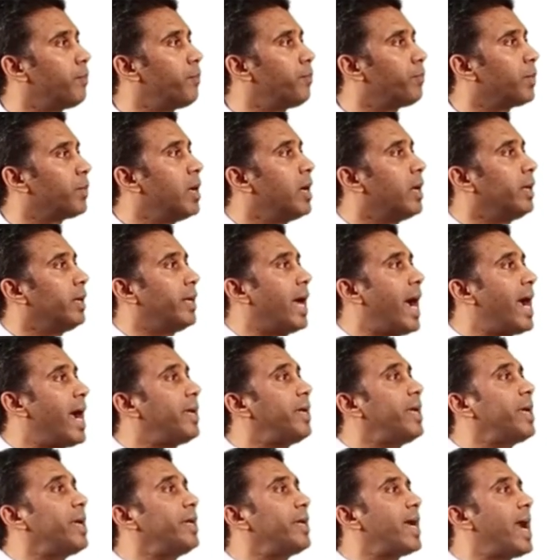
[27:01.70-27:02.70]

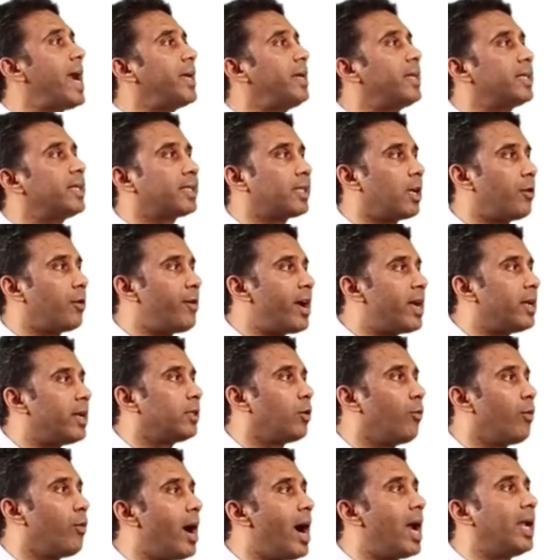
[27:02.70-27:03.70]
1997, the
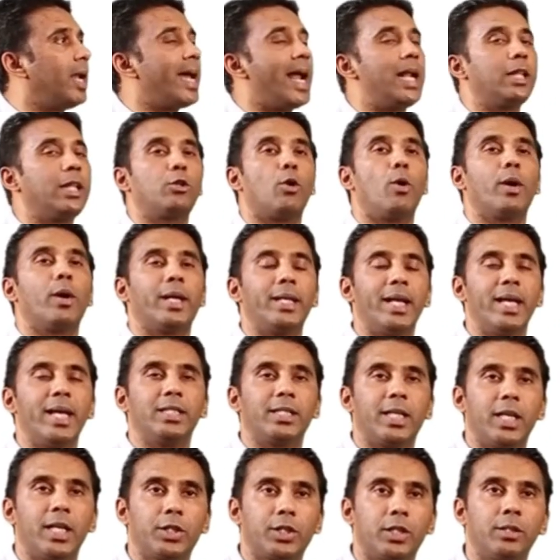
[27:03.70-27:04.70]
World Health
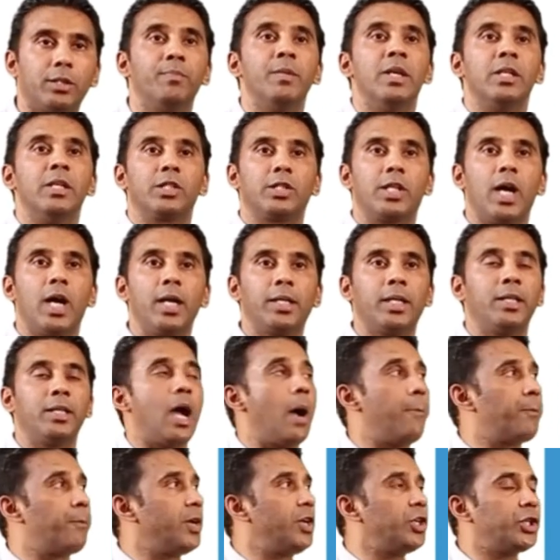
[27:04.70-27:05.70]
Organization started
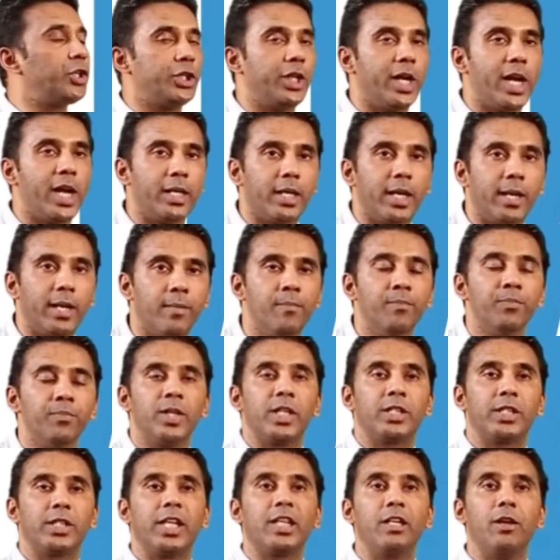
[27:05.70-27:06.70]
appreciating the
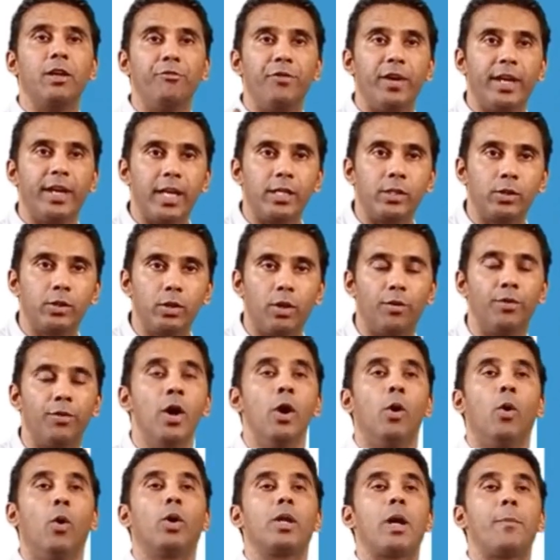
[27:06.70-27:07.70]
significance of
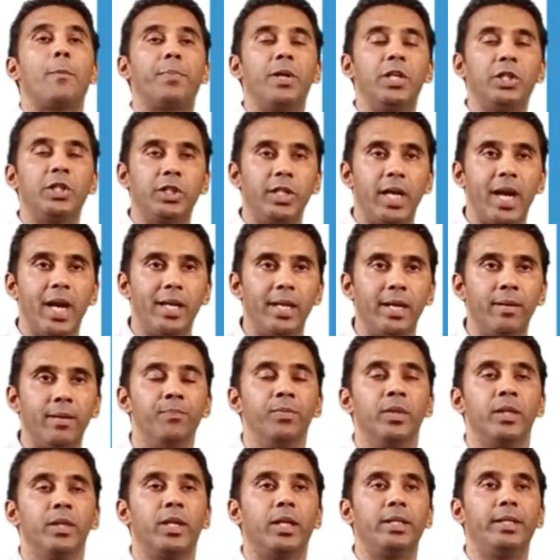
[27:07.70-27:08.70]
or appreciating
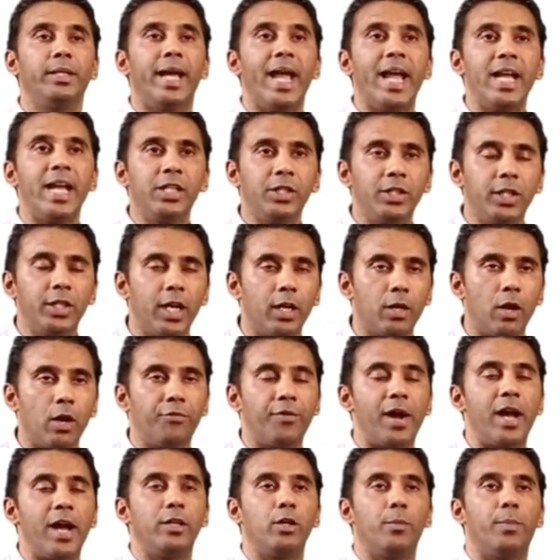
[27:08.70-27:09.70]
the danger of
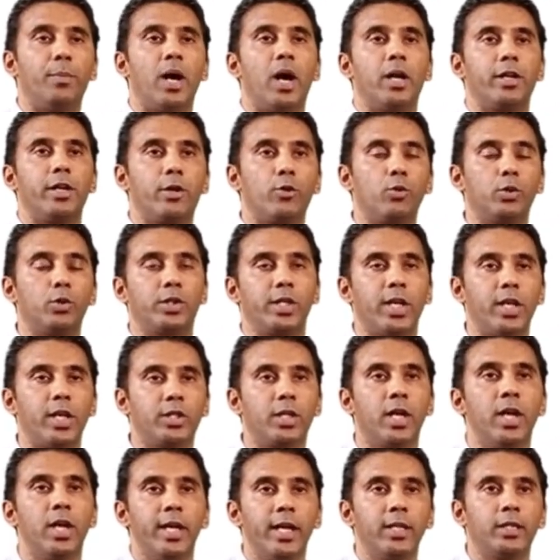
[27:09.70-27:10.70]
antibiotic usage
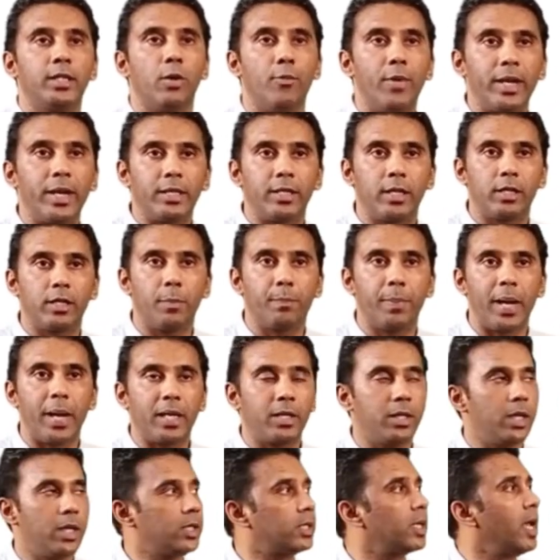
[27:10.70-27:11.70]
in the veterinary
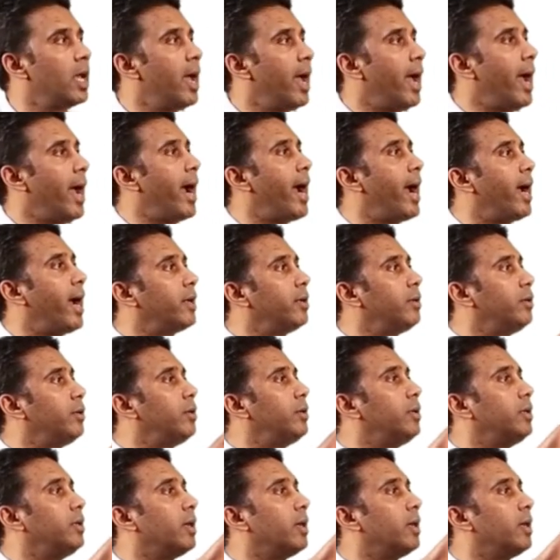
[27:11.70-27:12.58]
practice, and